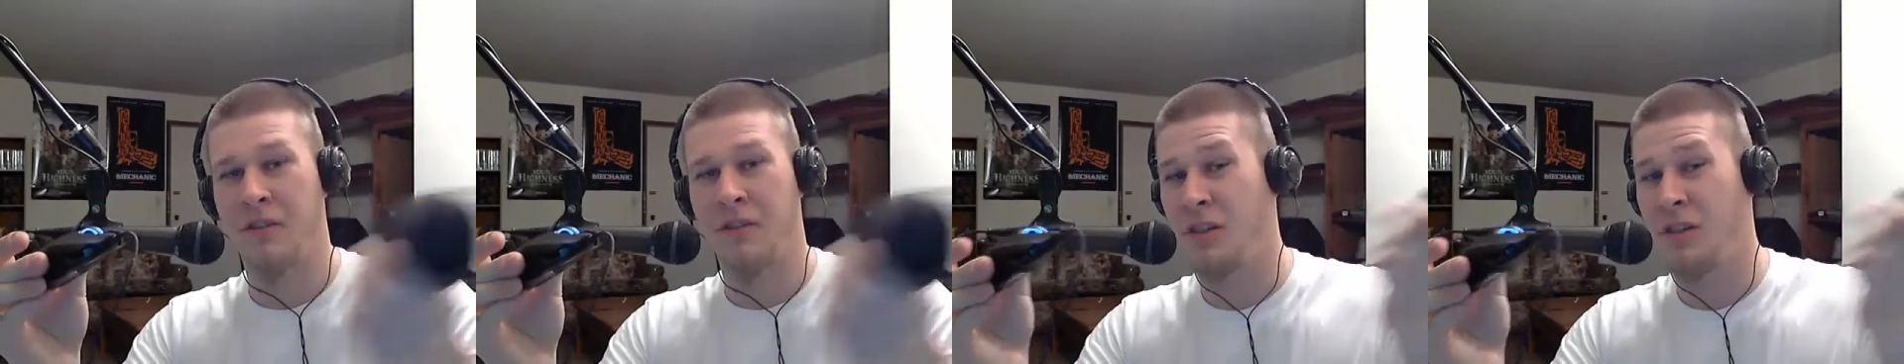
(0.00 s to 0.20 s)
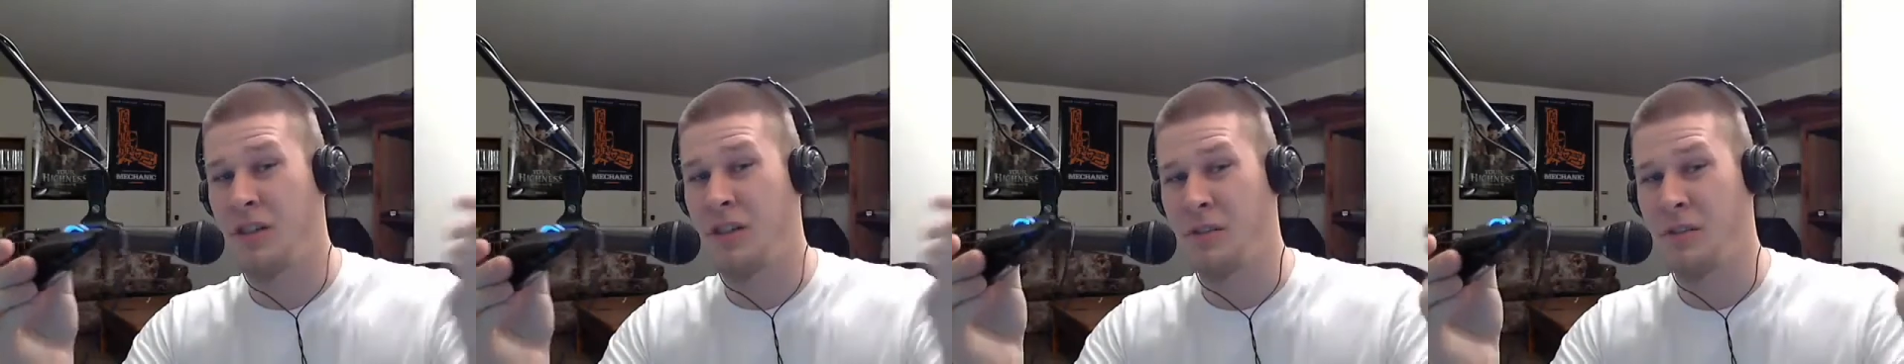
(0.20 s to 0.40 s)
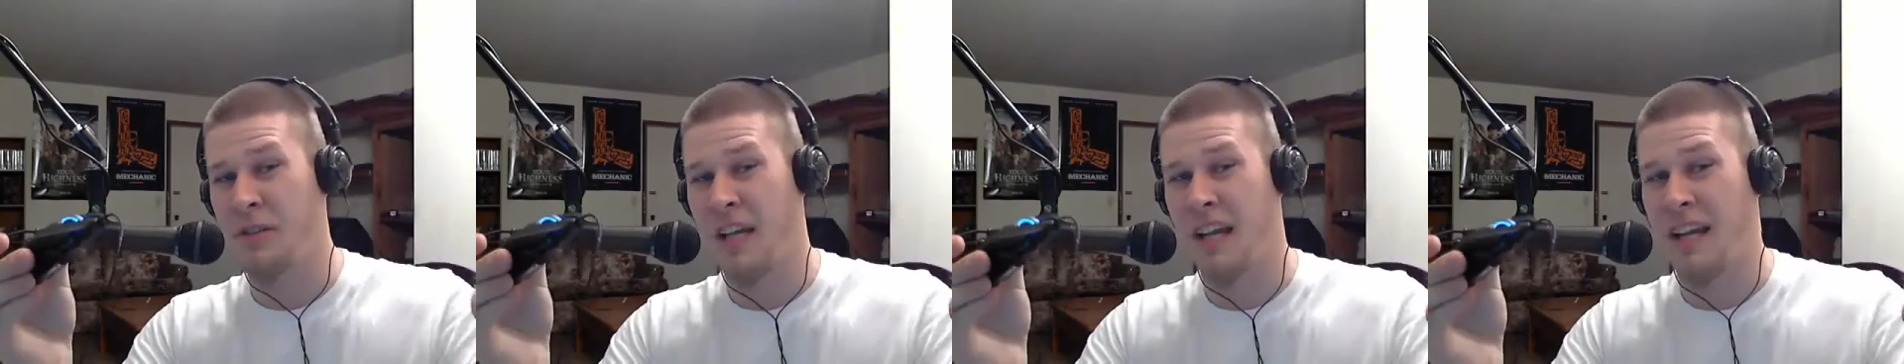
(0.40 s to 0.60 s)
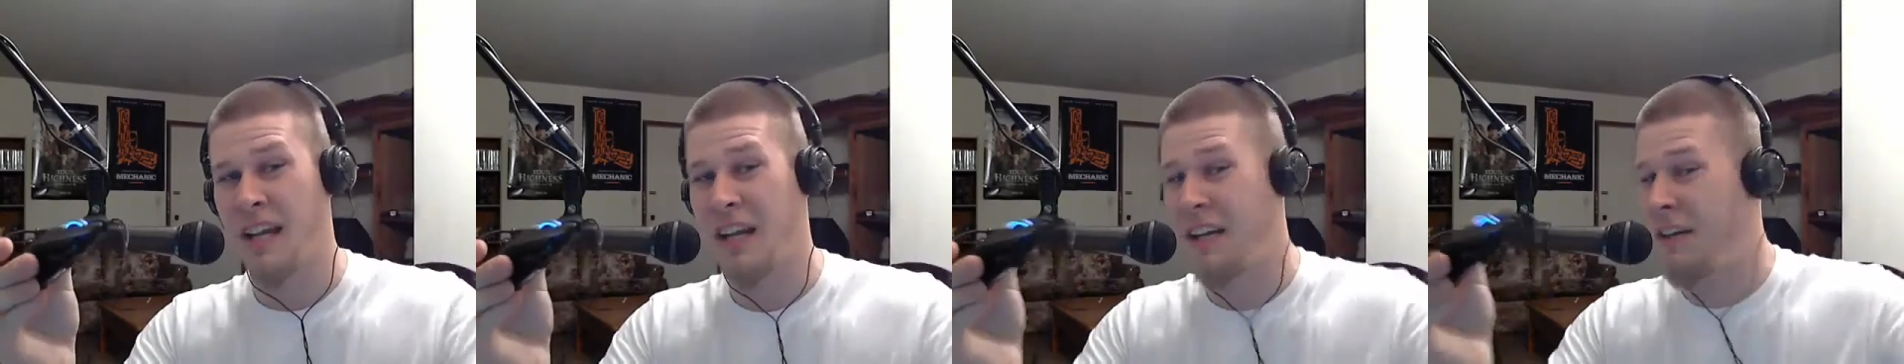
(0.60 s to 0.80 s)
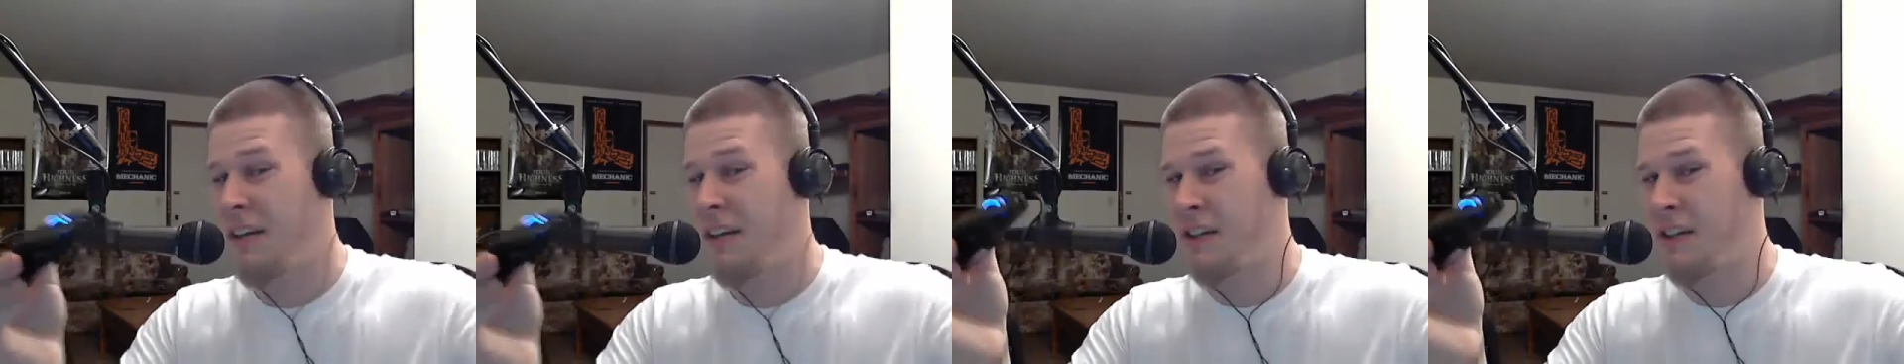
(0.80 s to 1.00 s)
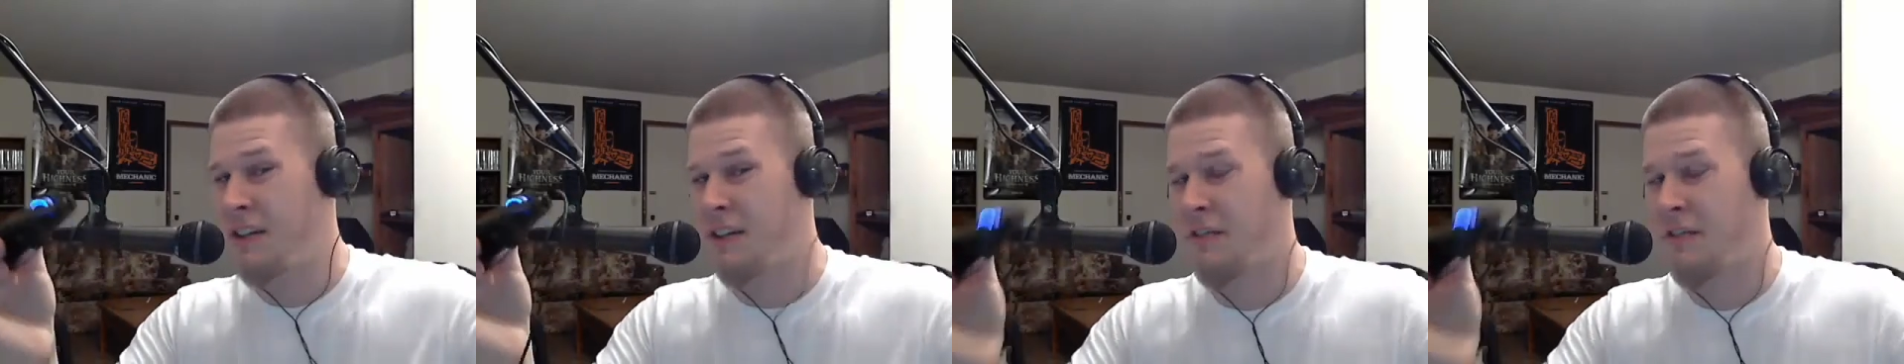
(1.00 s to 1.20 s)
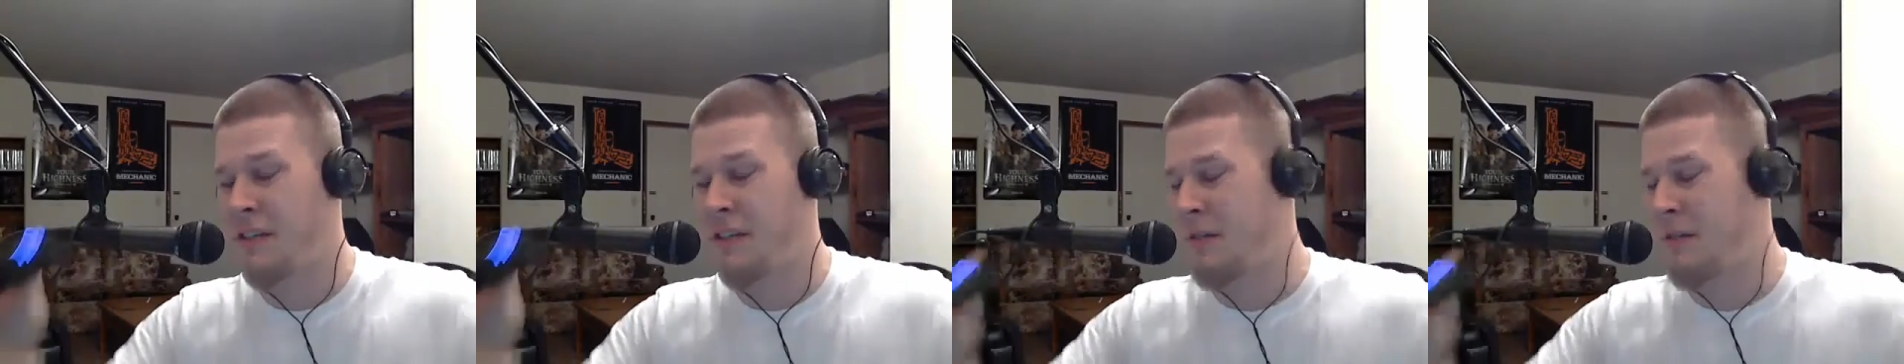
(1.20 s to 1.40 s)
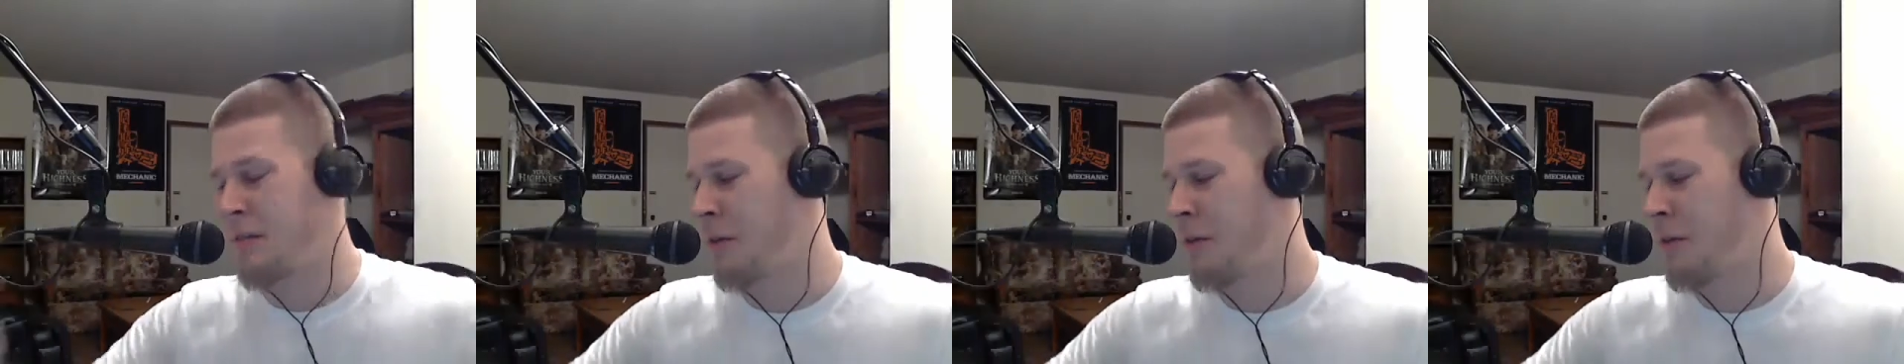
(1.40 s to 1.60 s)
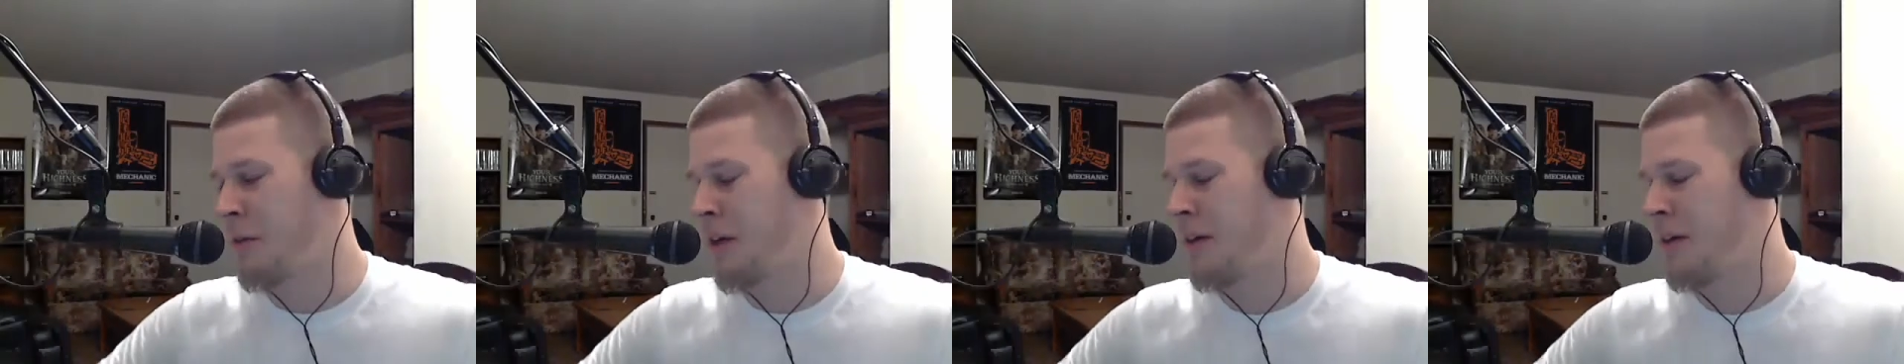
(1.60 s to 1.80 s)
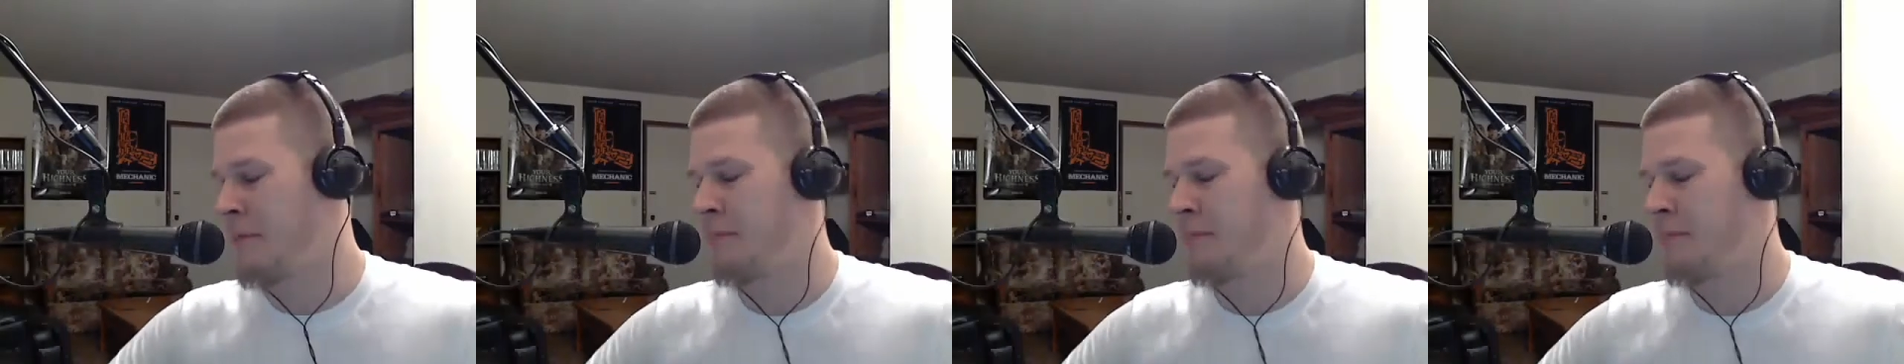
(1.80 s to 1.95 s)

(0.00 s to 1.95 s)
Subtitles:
you could do that, and it actually fits pretty well.